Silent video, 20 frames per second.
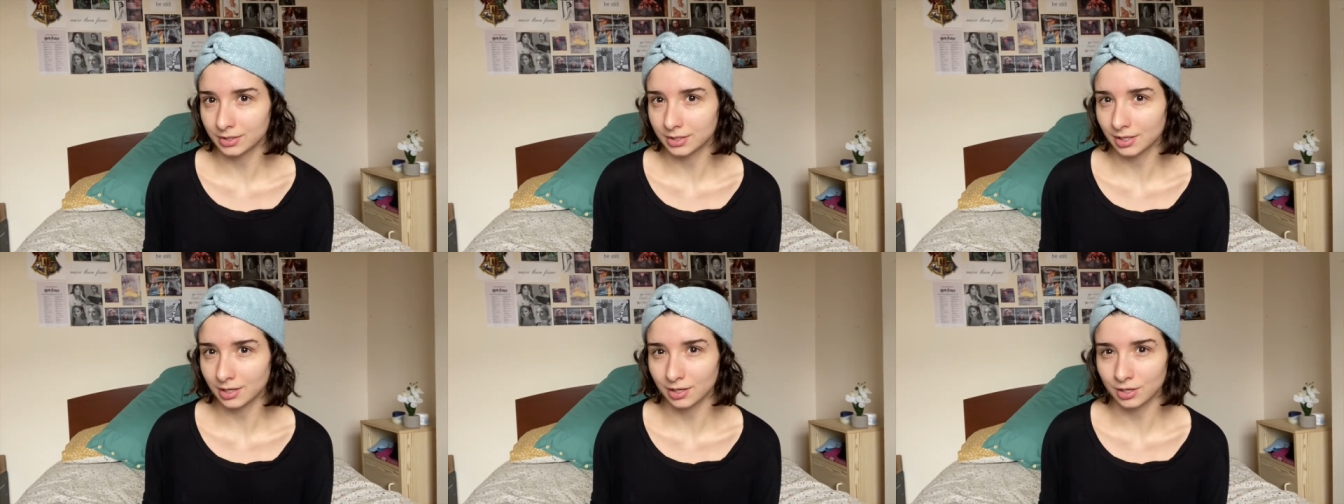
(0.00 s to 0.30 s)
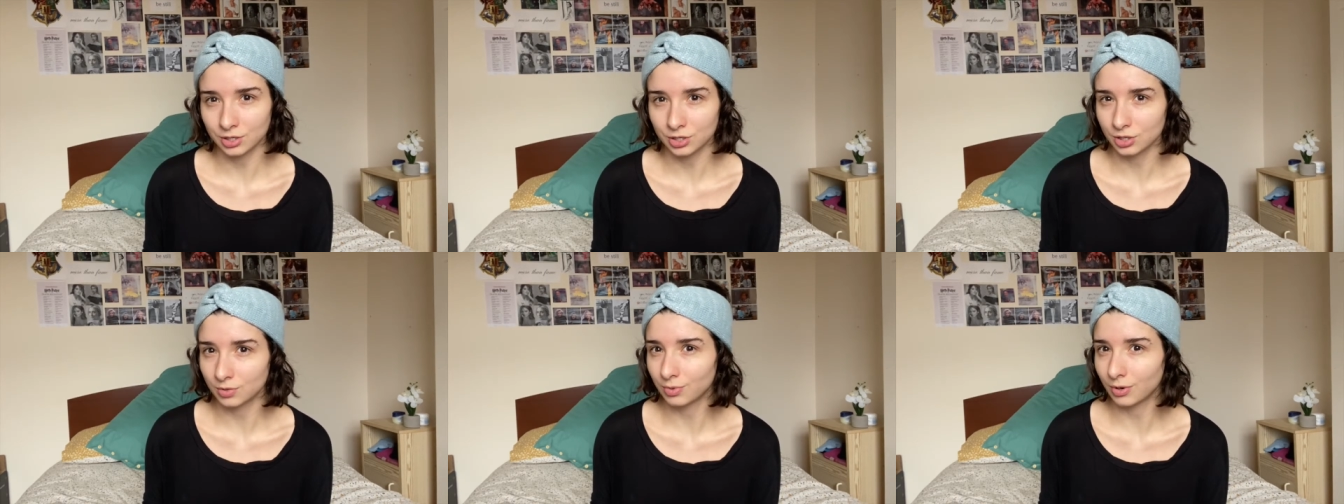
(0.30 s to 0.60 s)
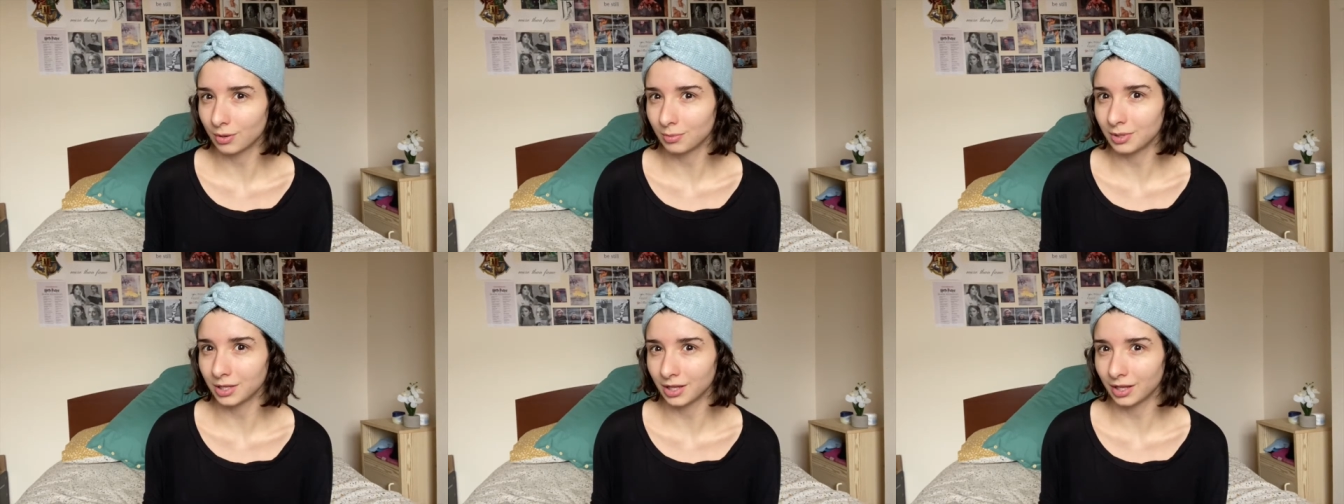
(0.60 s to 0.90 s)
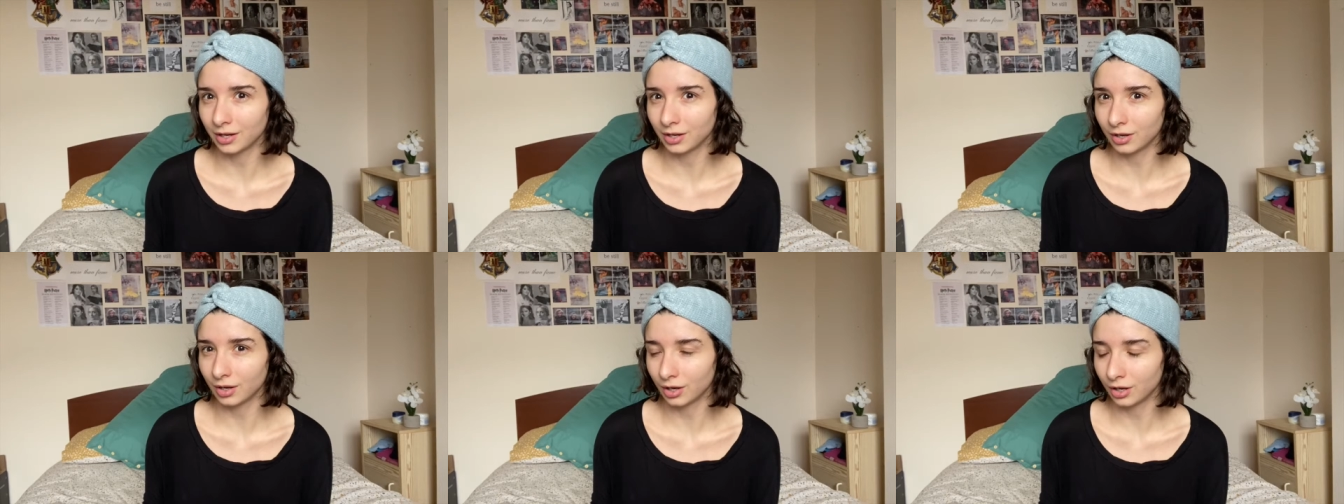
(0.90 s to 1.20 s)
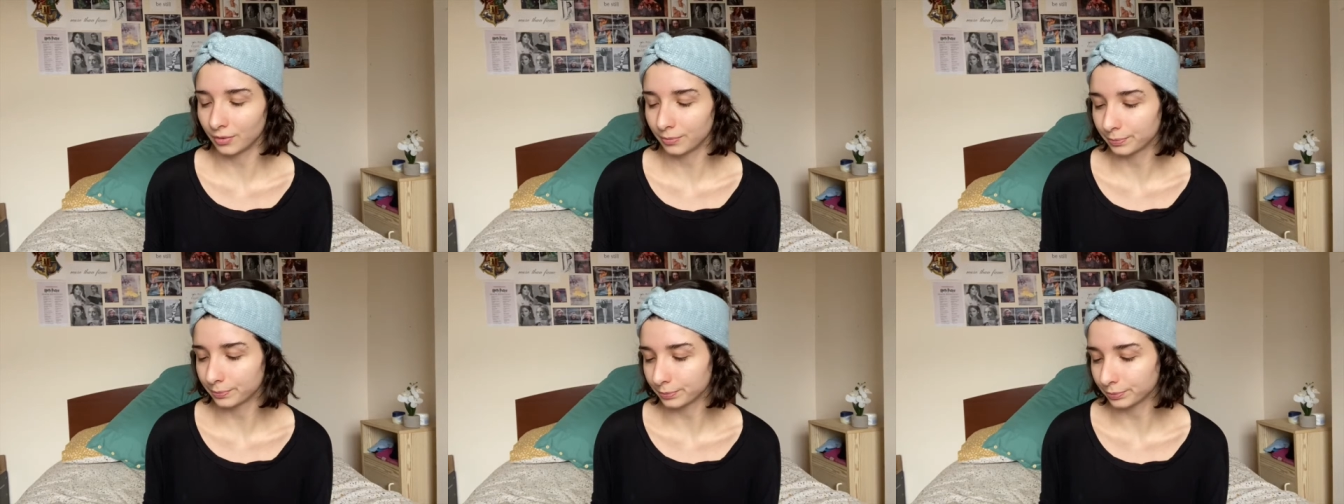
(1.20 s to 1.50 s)
like you should probably let it
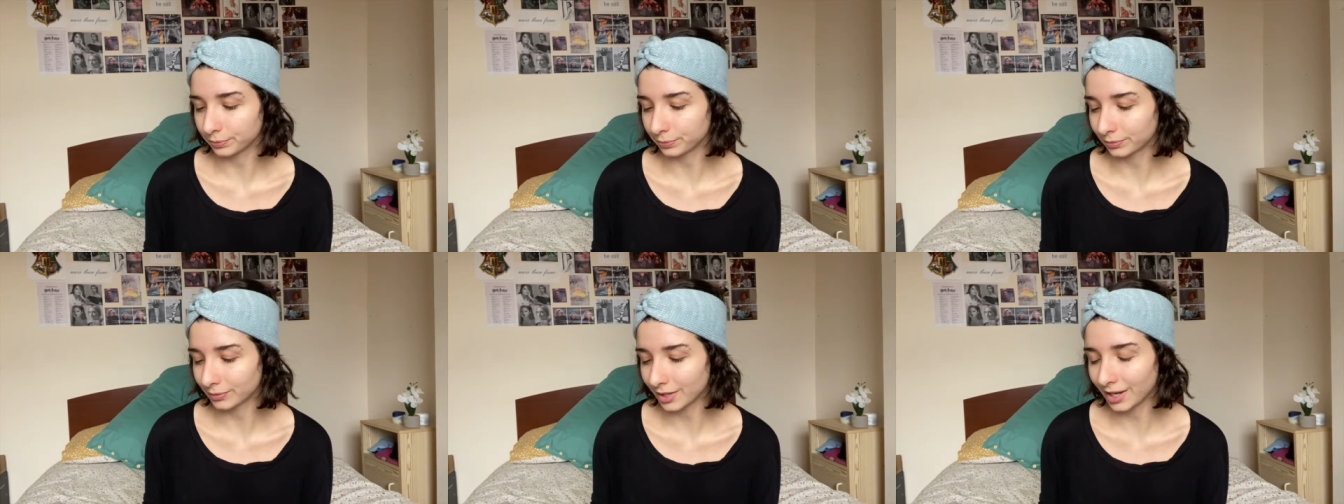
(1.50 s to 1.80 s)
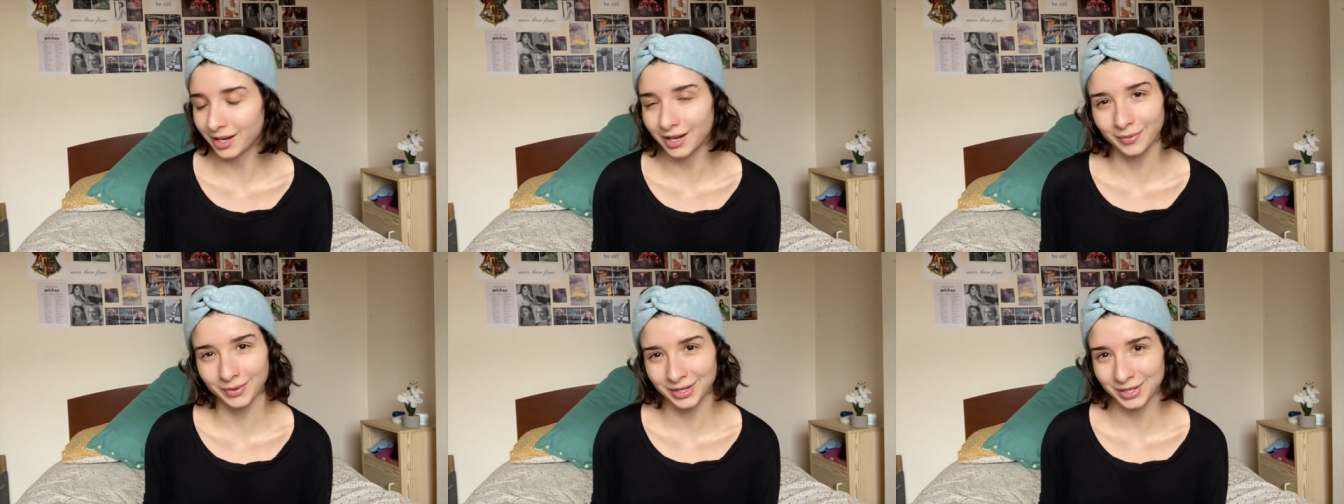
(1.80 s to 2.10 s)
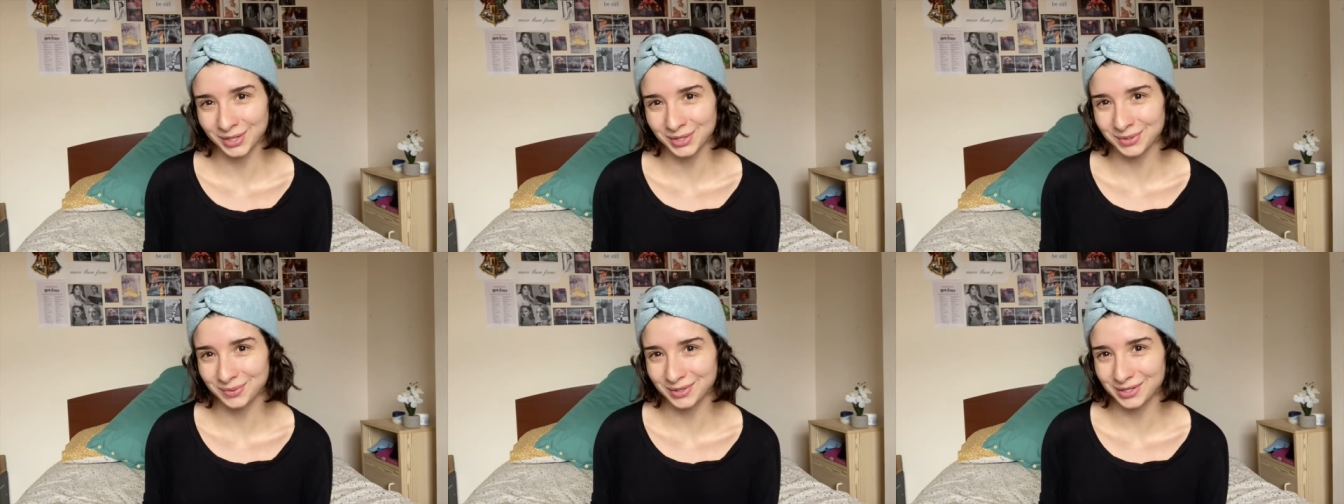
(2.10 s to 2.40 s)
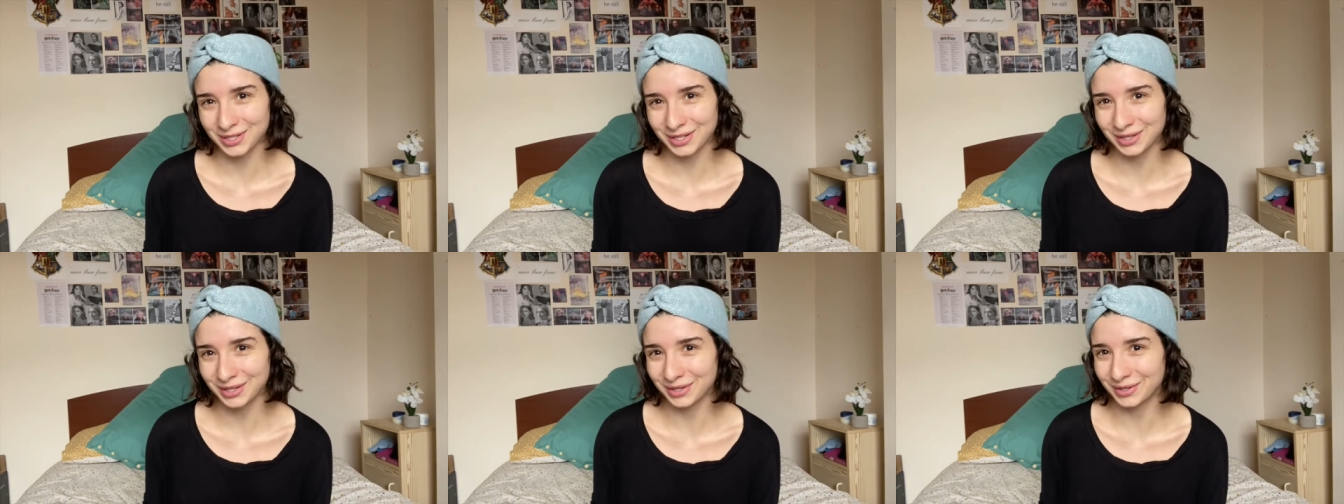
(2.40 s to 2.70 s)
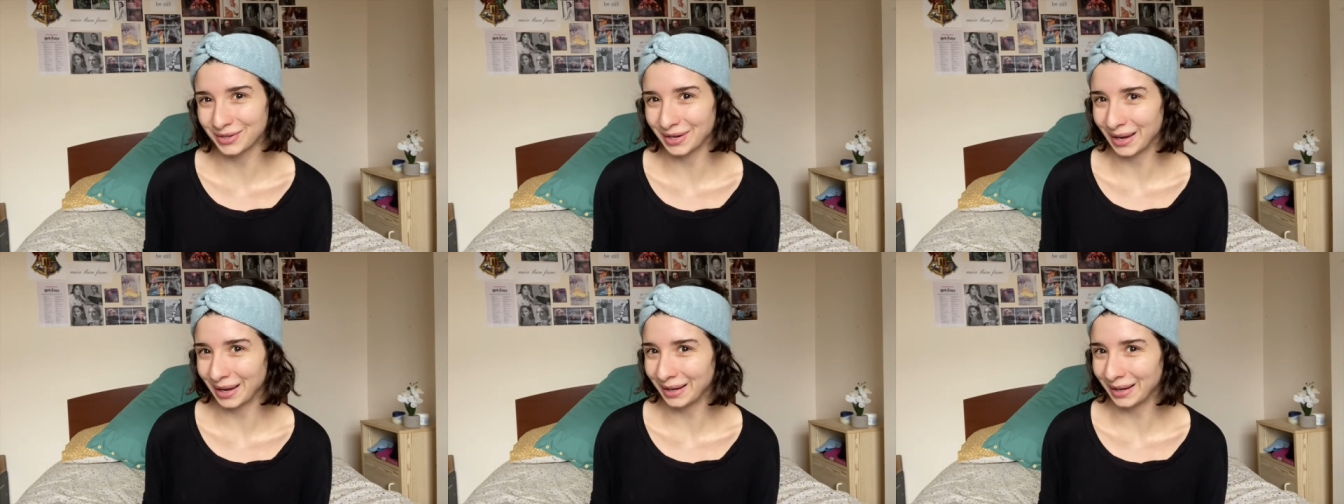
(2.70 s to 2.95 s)
go. Anyone else watching The Crown?